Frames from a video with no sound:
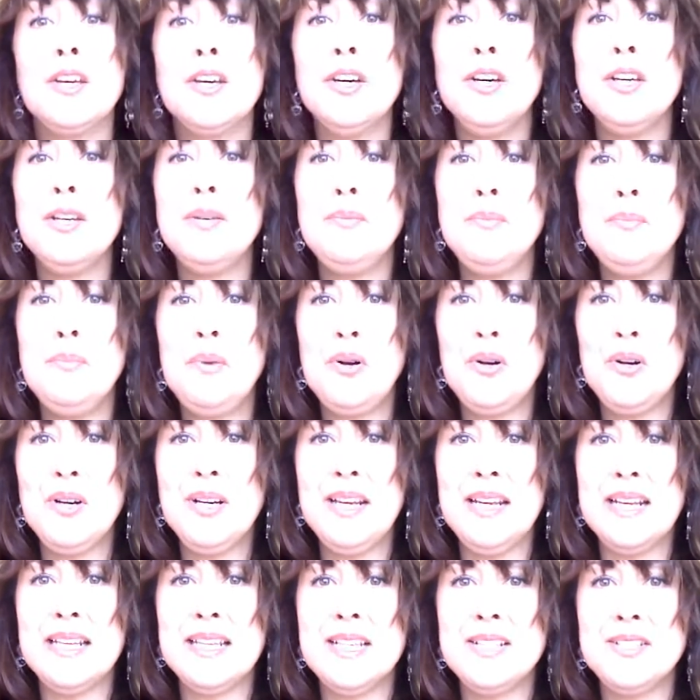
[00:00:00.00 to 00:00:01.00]
Good
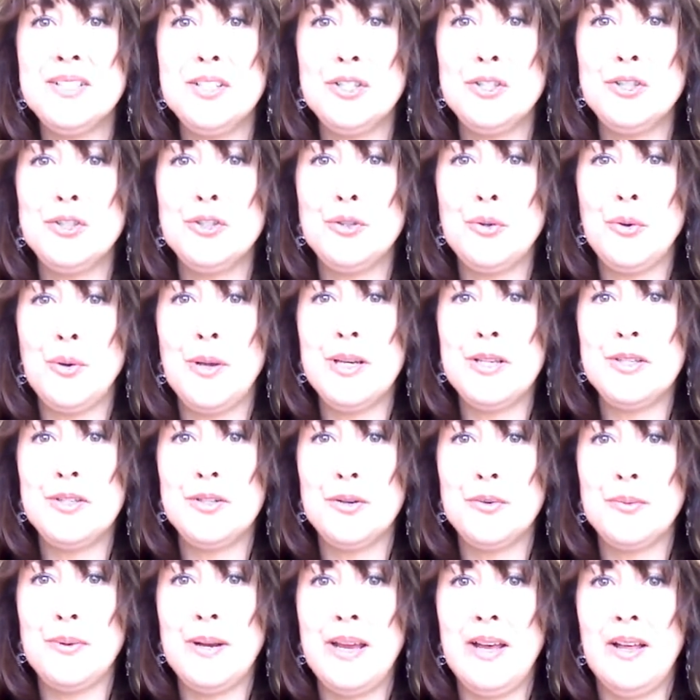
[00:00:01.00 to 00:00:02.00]
morning, this is Joy
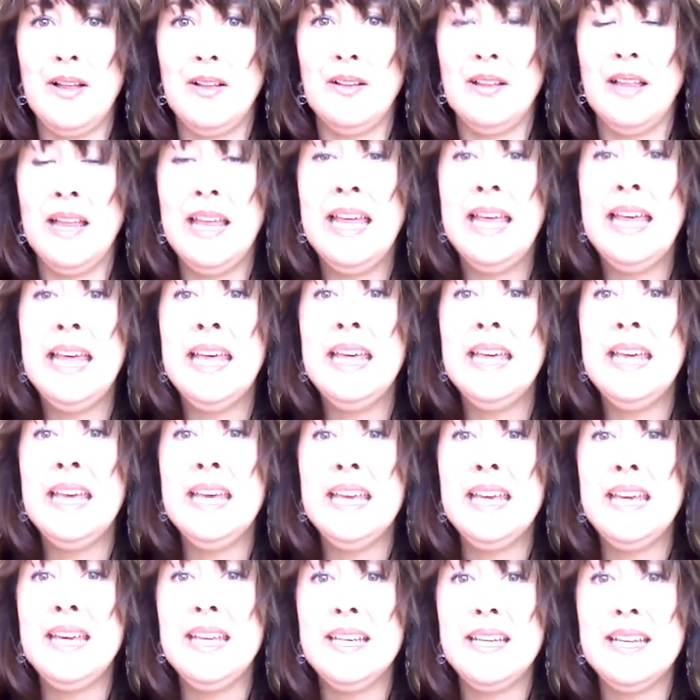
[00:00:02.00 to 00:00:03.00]
Terrell.
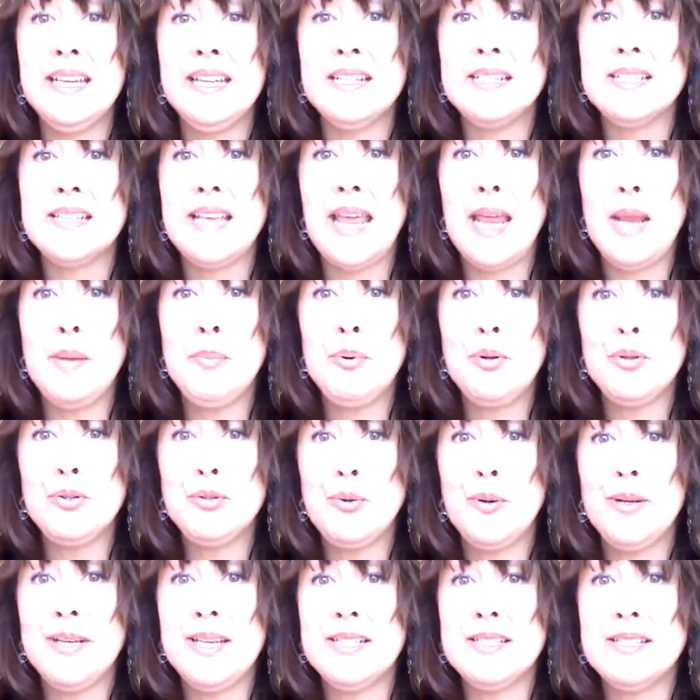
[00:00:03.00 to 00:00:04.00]
It is April
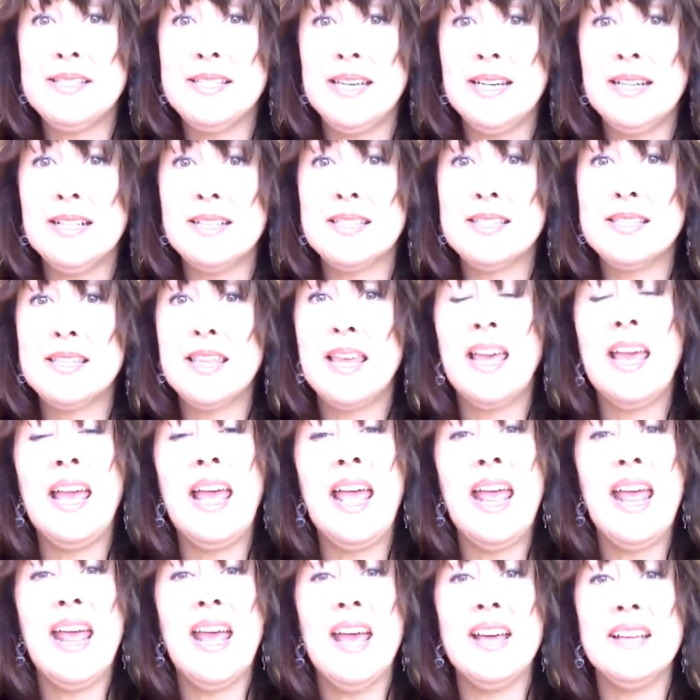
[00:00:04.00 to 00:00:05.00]
26th
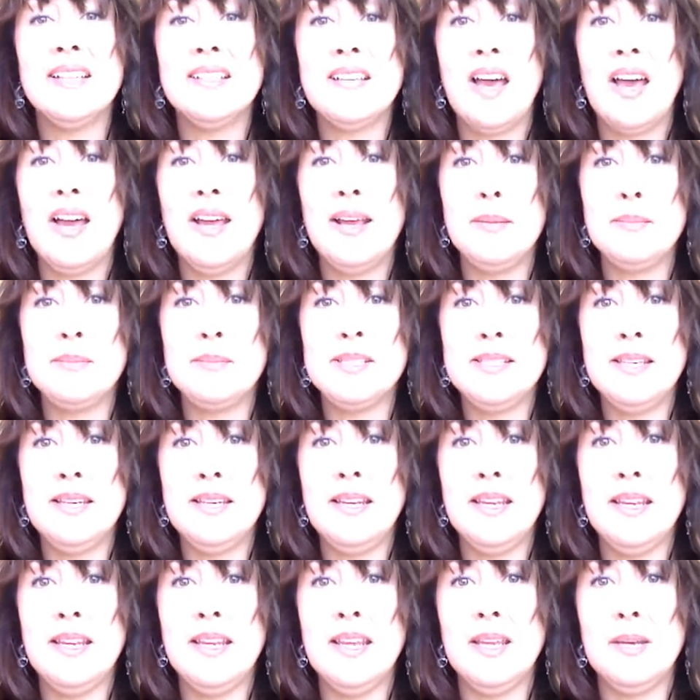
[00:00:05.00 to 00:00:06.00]
and I am
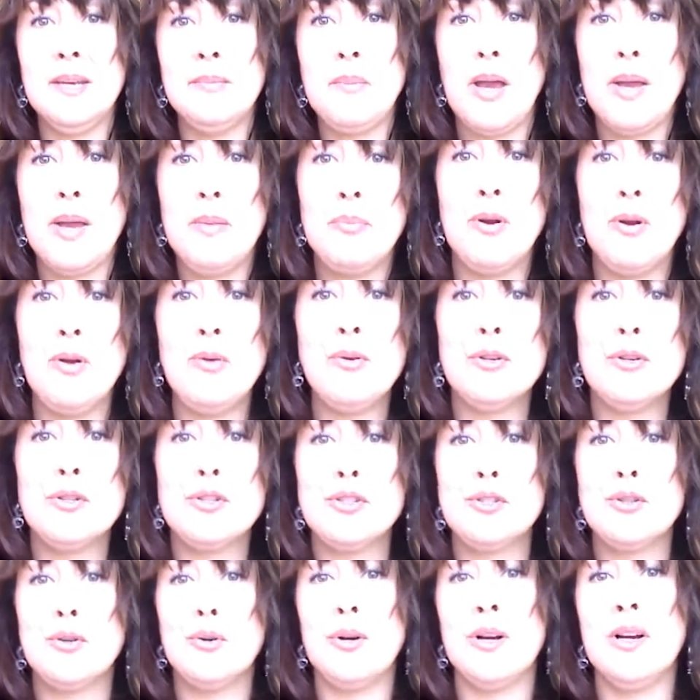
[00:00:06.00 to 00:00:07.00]
sitting in my
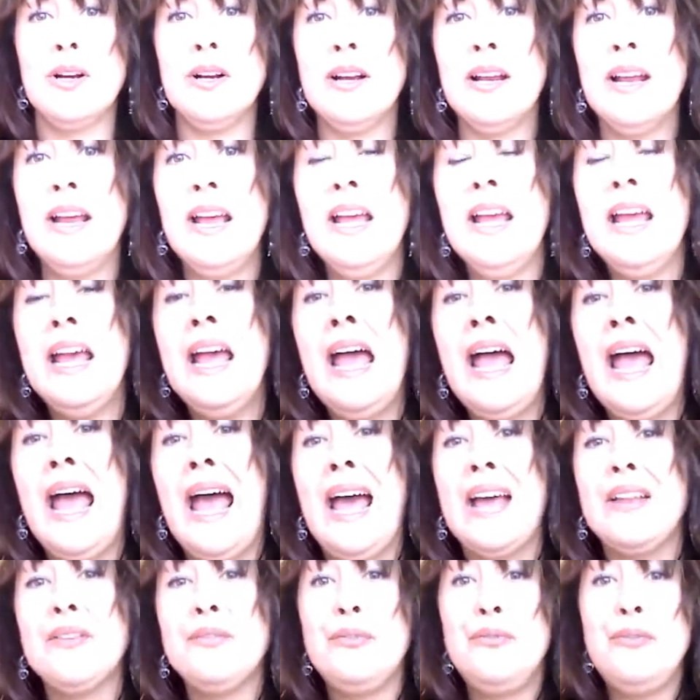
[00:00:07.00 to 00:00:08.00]
broker's tour
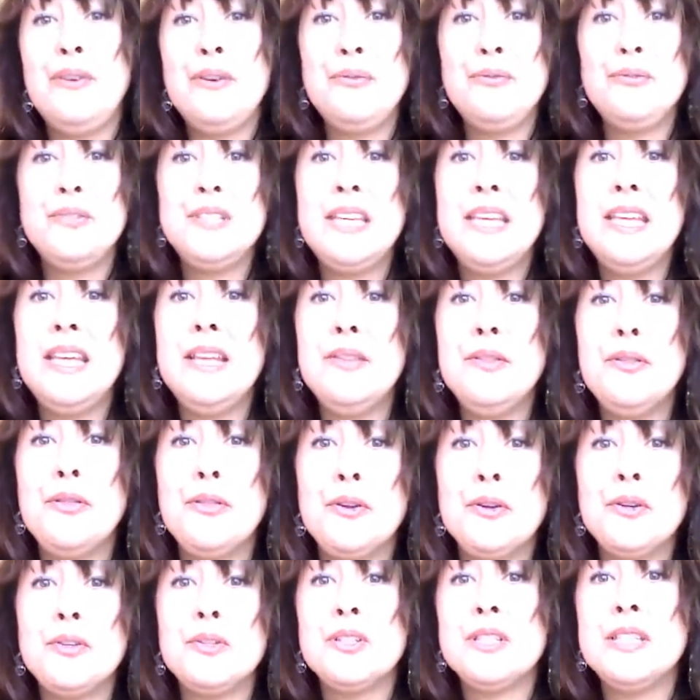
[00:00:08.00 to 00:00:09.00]
at
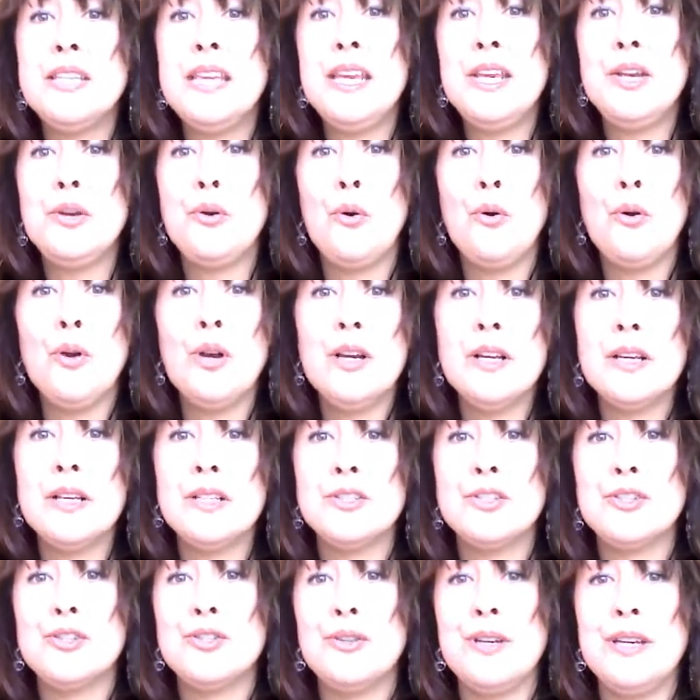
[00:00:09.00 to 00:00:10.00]
1513
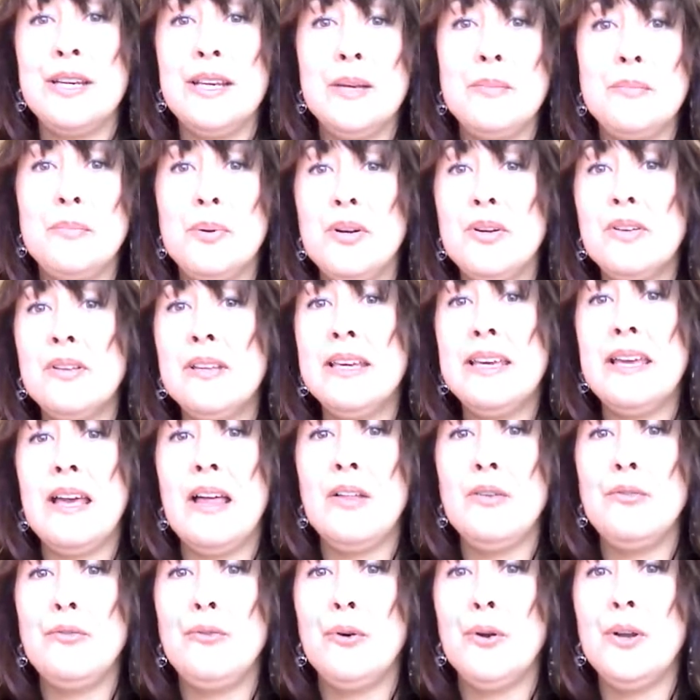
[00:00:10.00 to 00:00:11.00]
Oregon Street in Berkeley,
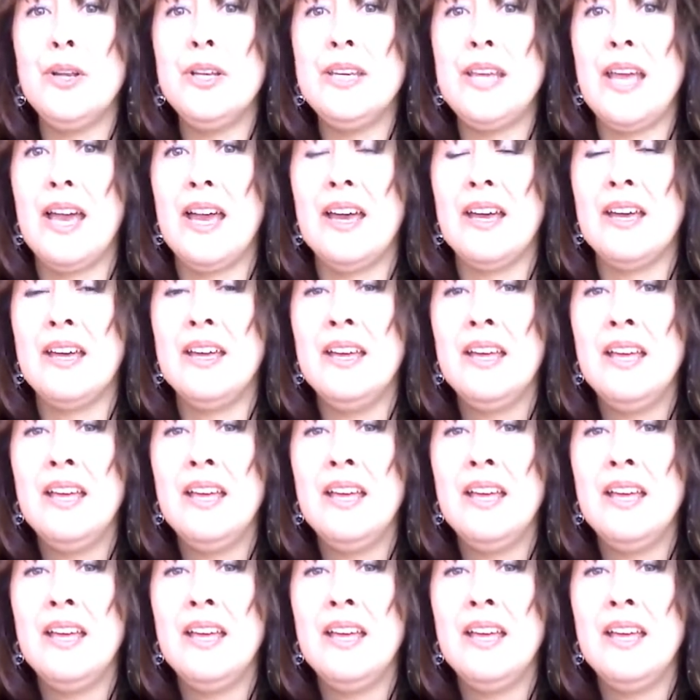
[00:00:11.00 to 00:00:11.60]
California.